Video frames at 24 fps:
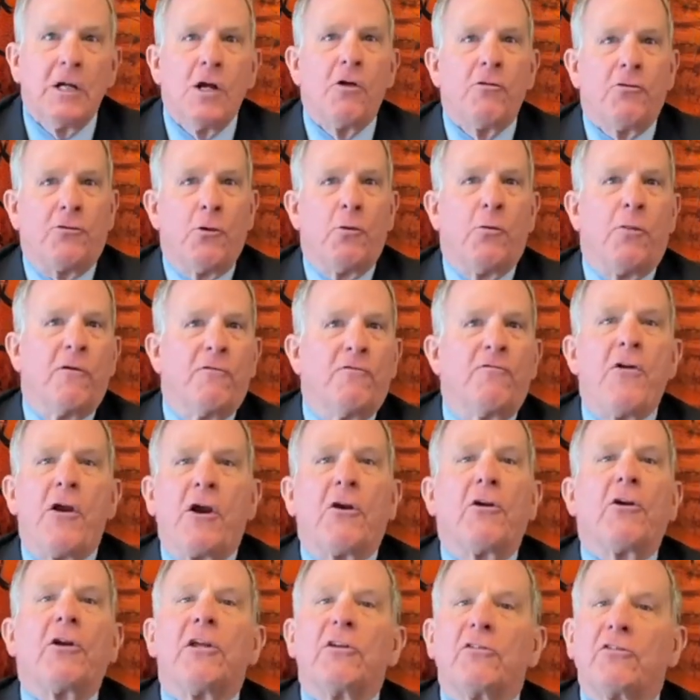through the
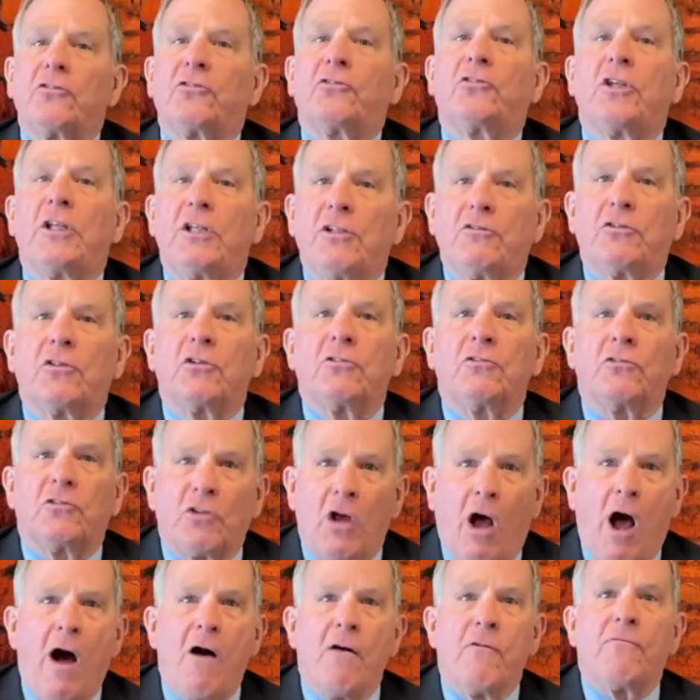various seasons
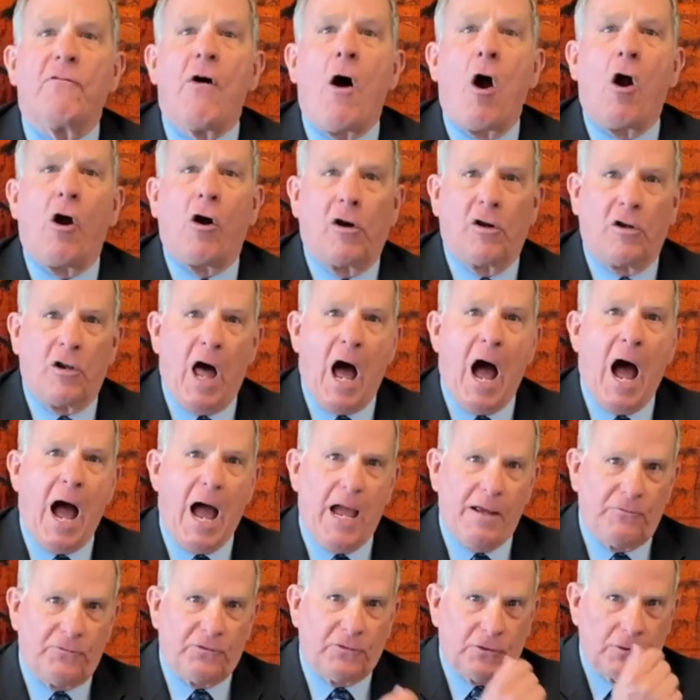of our
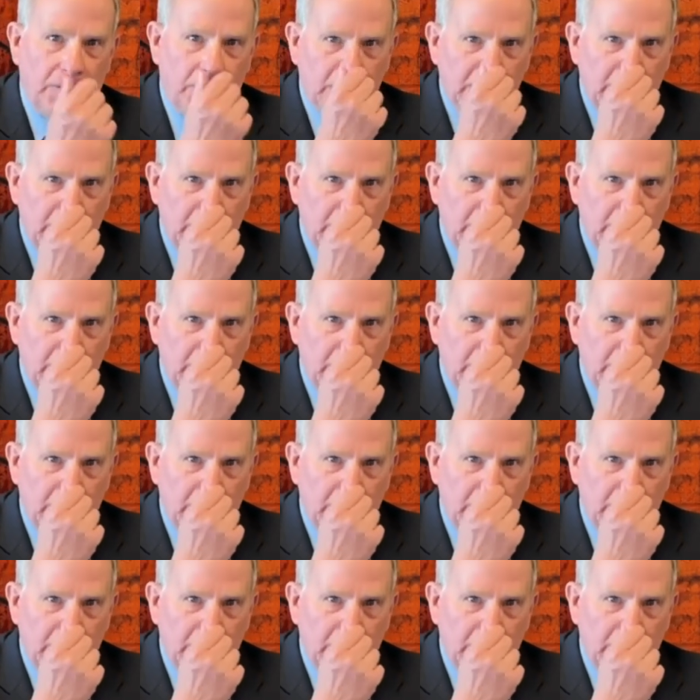lives.